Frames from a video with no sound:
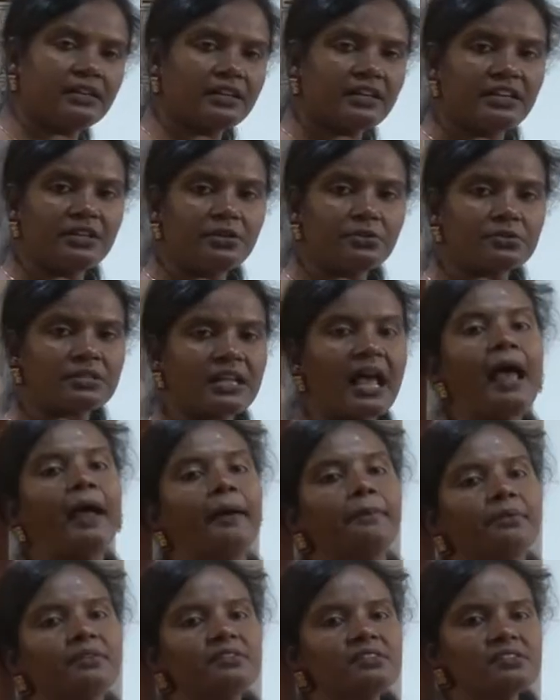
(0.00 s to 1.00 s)
reuse
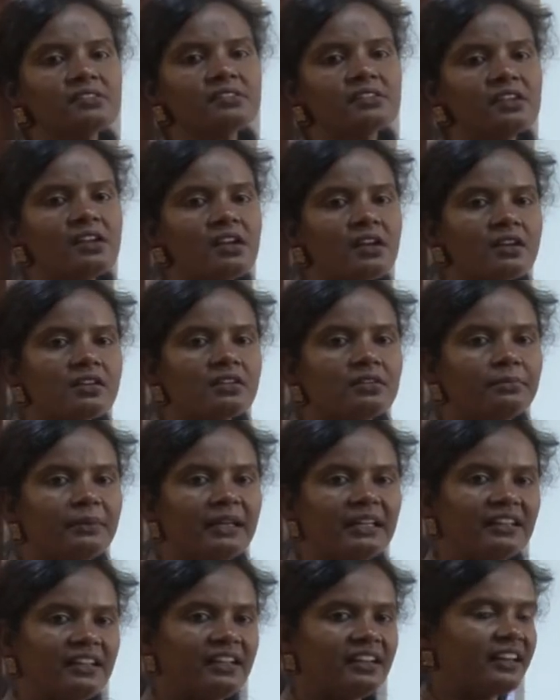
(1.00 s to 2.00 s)
happens
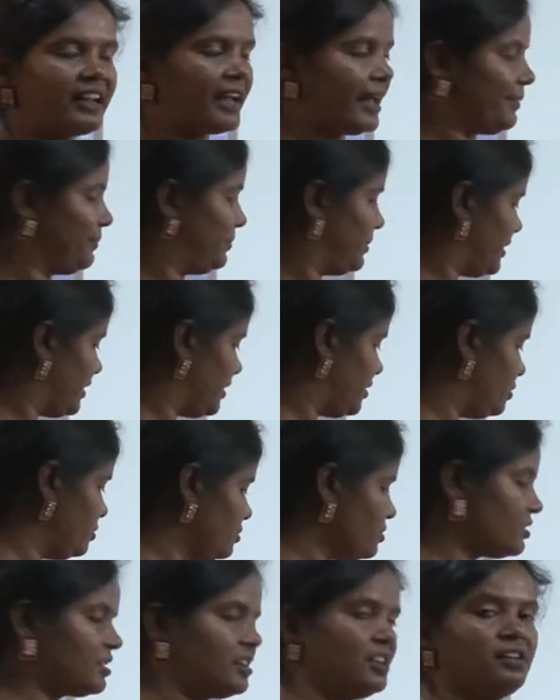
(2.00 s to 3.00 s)
methane can be
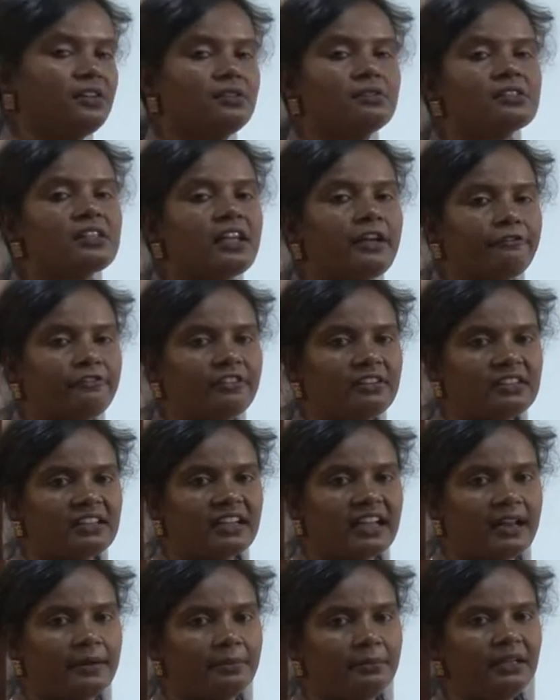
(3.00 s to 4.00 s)
reduced greenhouse effect
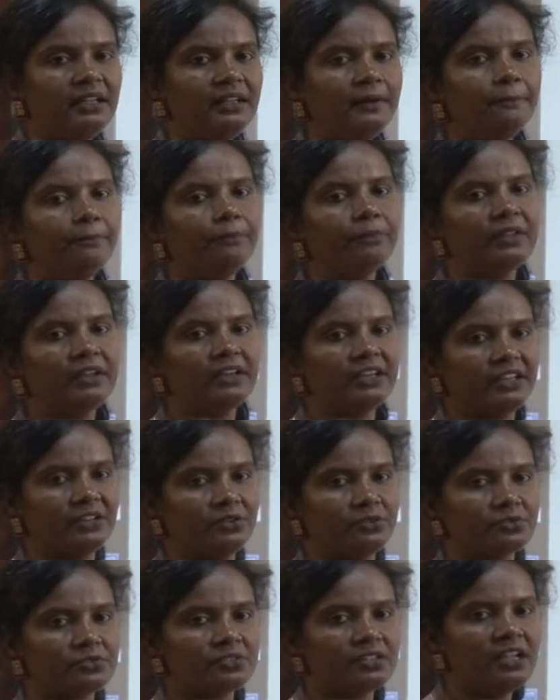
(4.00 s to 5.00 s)
can be
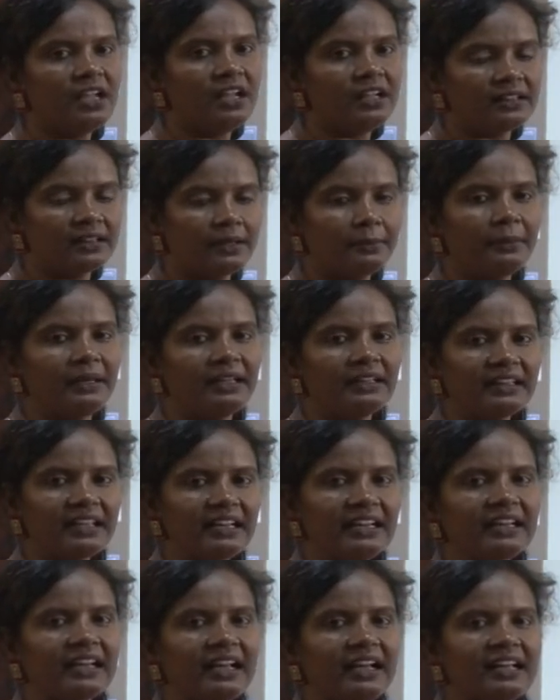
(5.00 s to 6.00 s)
reduced the
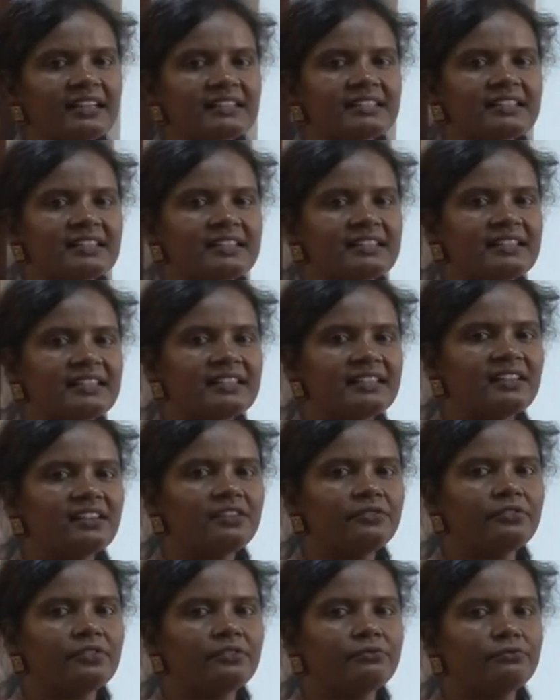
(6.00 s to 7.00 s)
methane gas
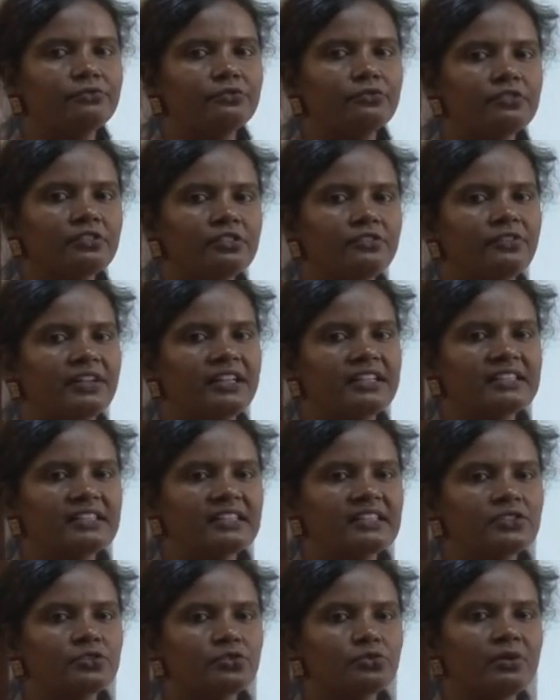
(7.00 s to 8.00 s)
generated from food waste
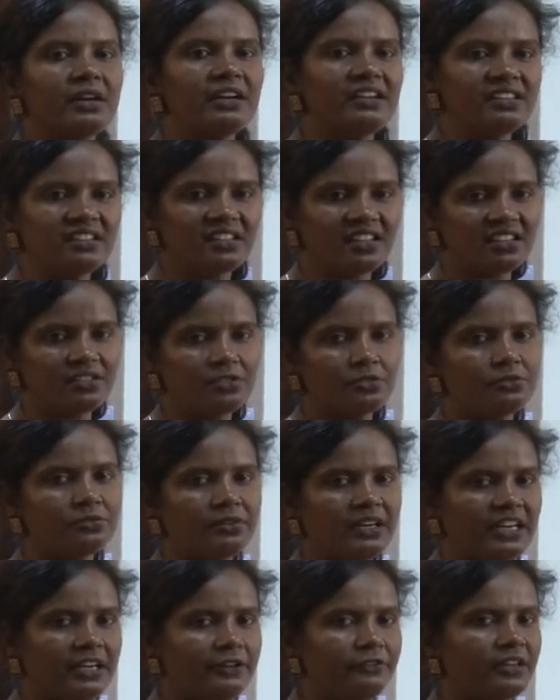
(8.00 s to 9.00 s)
is 20 to
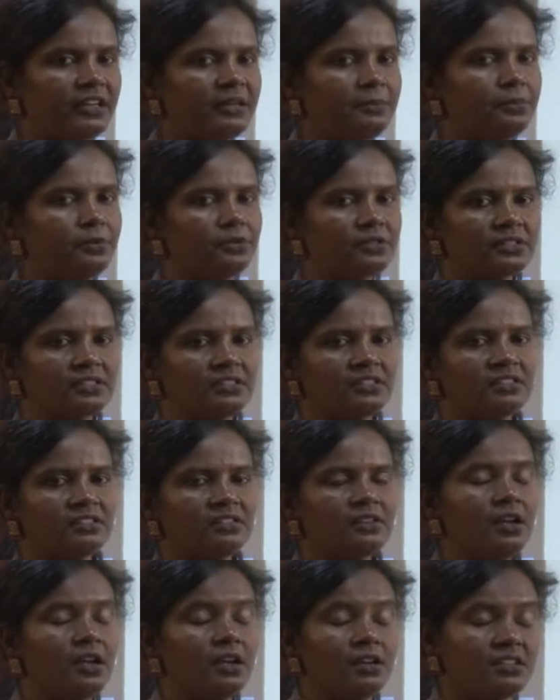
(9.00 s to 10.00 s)
25 percent
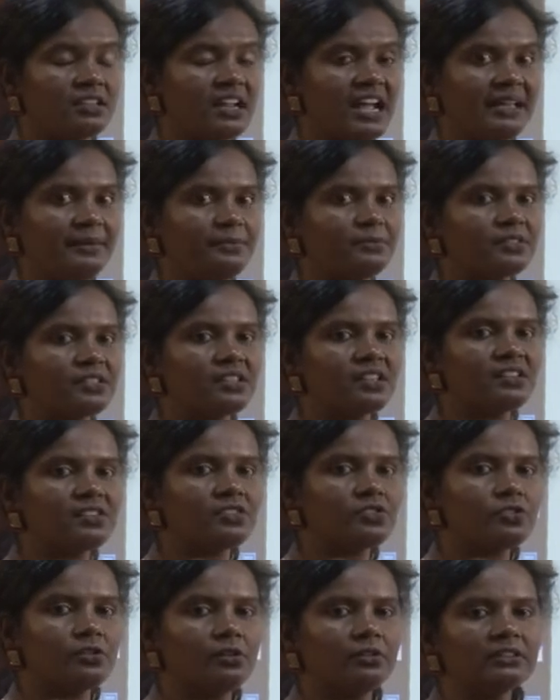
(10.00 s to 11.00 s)
times
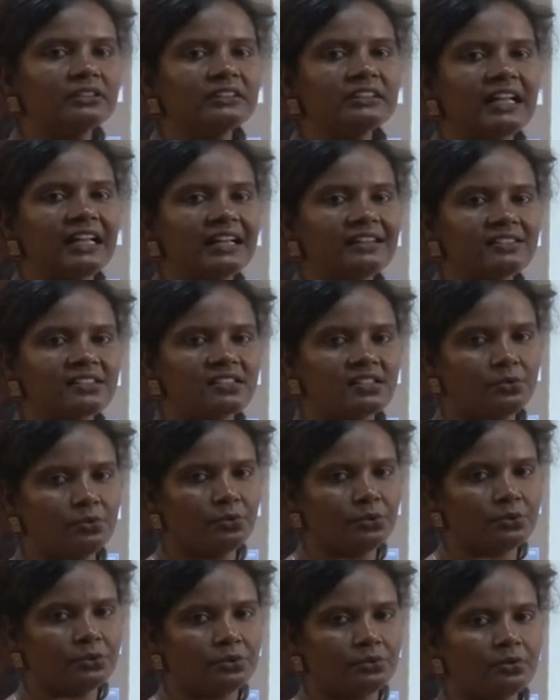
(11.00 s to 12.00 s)
stronger than
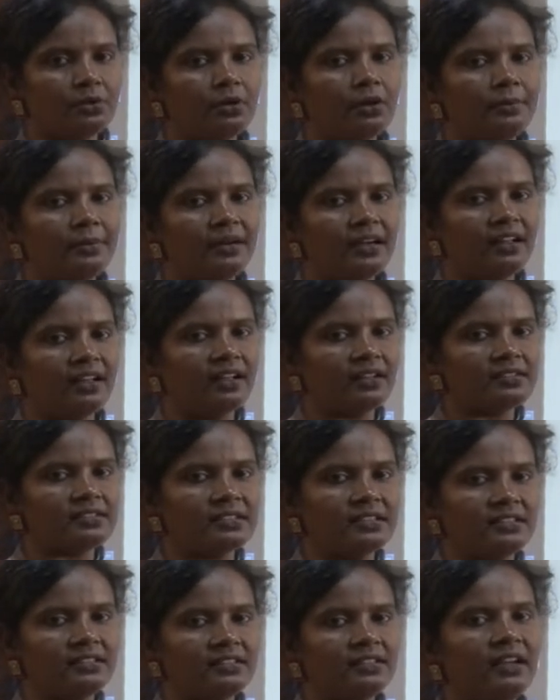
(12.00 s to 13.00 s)
co2 carbon
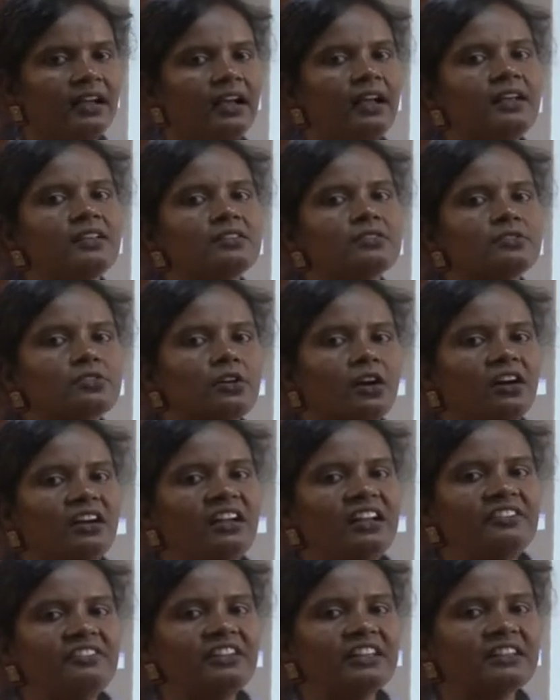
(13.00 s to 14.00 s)
dioxide
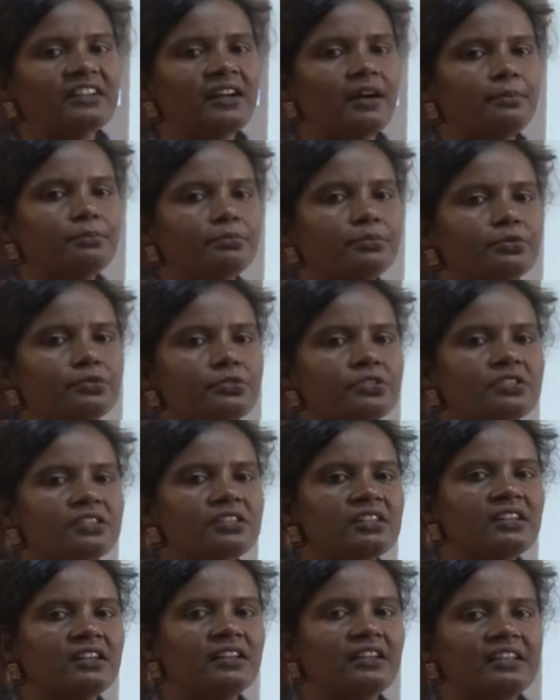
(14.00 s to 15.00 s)
soil with compost
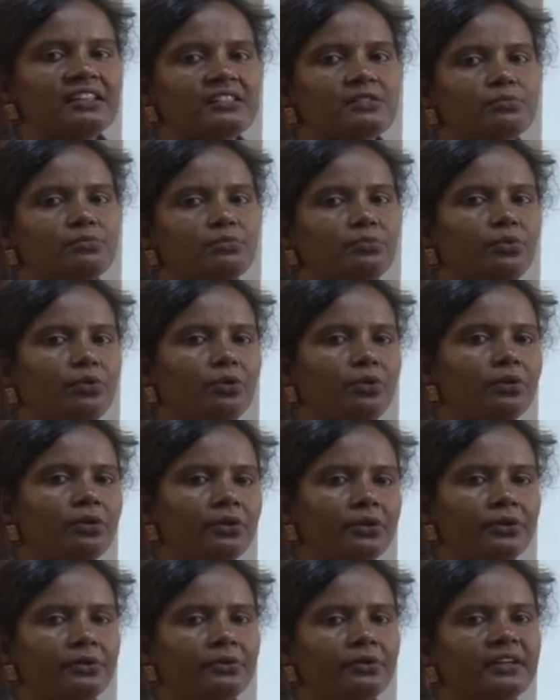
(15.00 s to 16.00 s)
is more
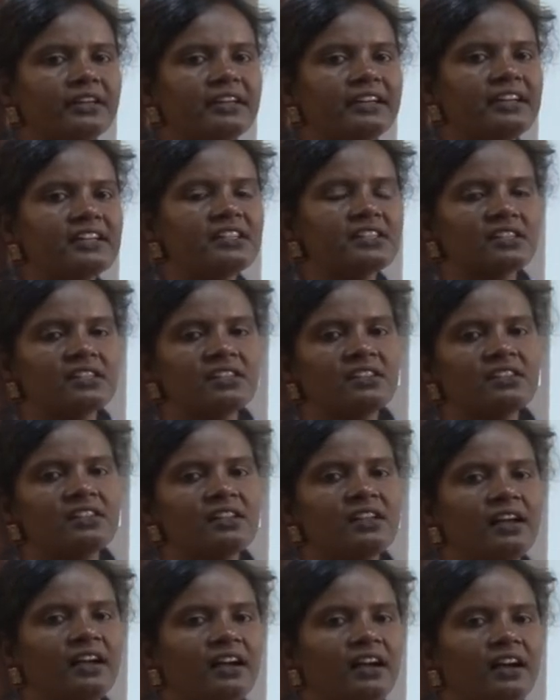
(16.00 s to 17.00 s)
nutritious
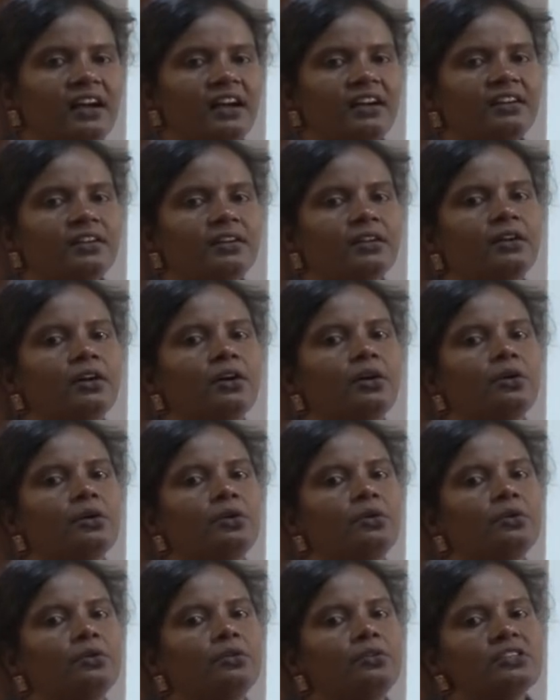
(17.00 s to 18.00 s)
and
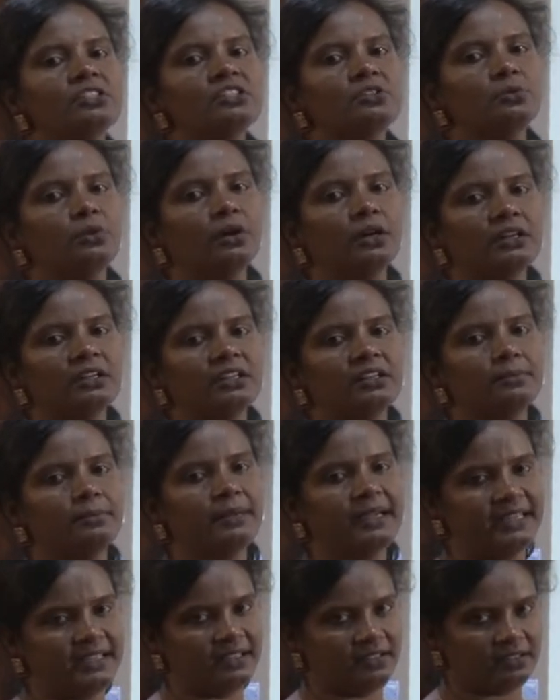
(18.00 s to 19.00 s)
holds water
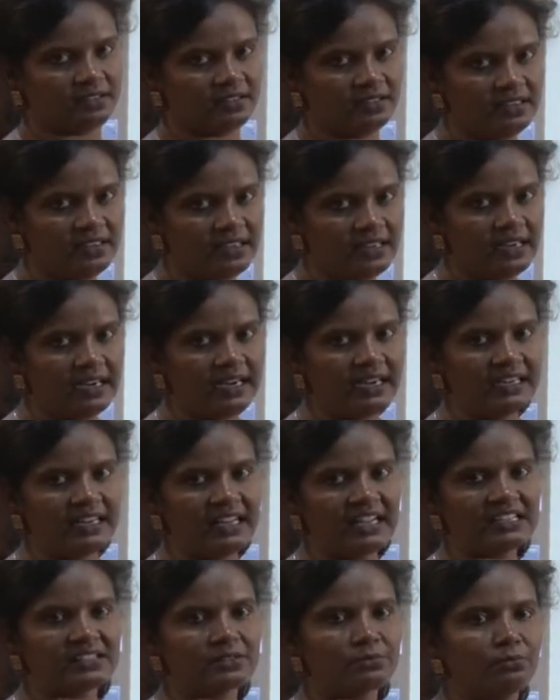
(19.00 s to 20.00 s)
better and
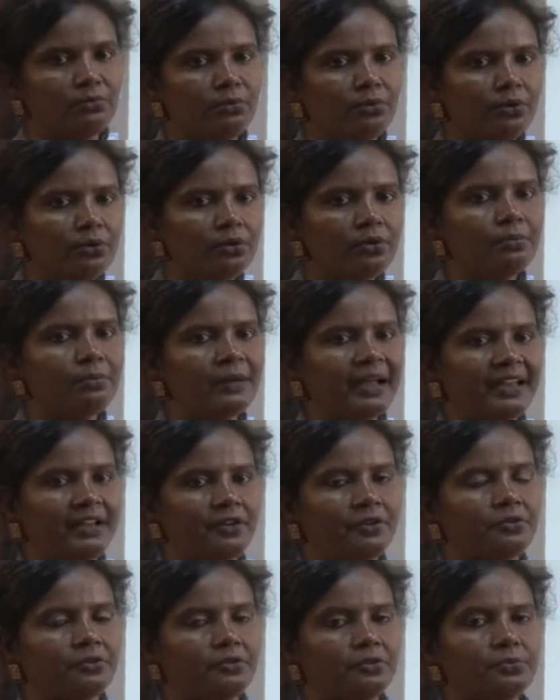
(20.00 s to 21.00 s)
has more
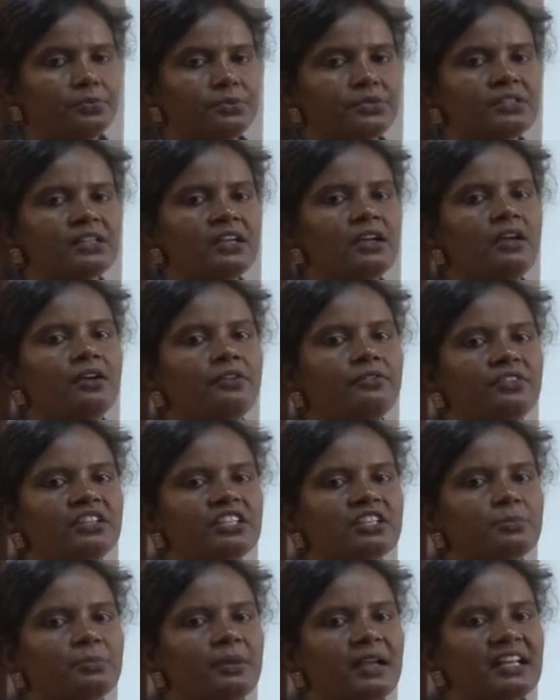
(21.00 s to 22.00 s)
microbes
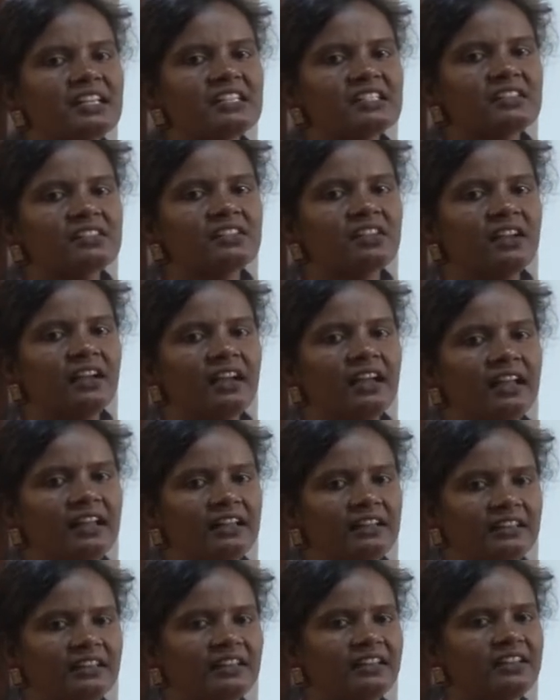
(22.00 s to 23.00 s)
which makes
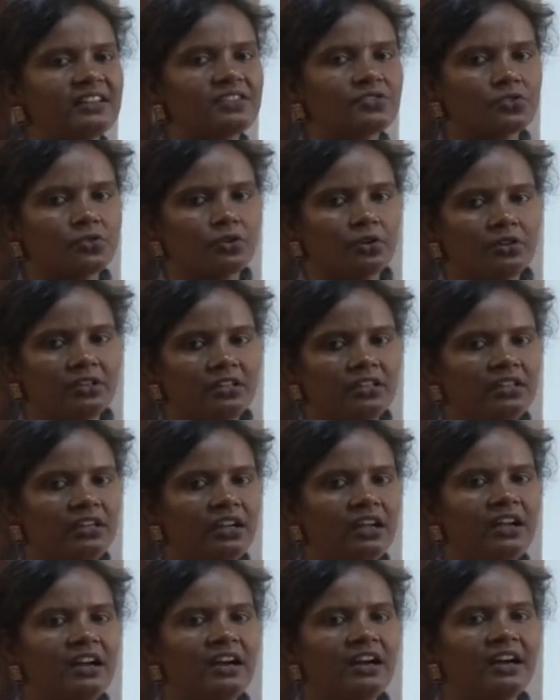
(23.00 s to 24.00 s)
healthier soil
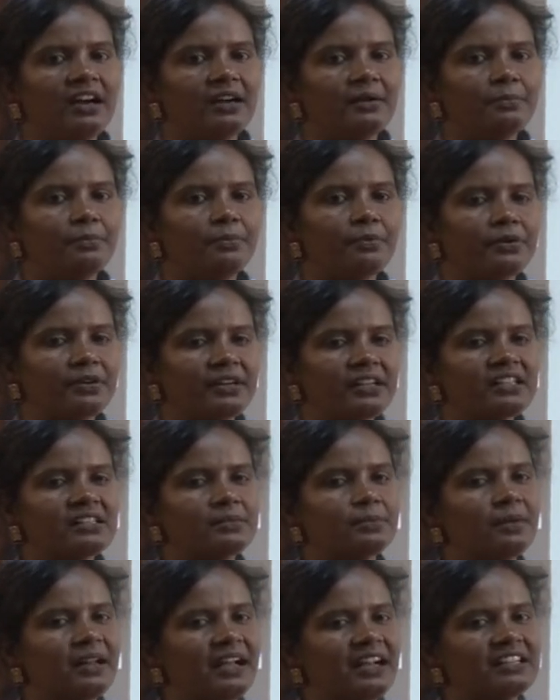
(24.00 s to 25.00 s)
and protects
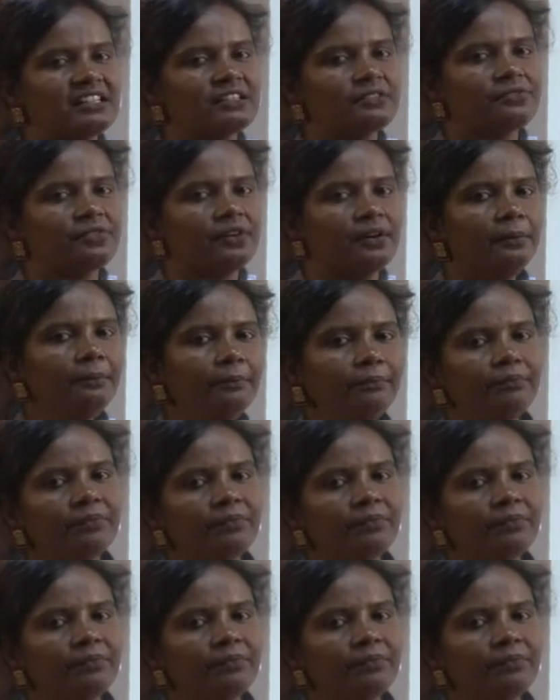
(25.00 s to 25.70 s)
plants from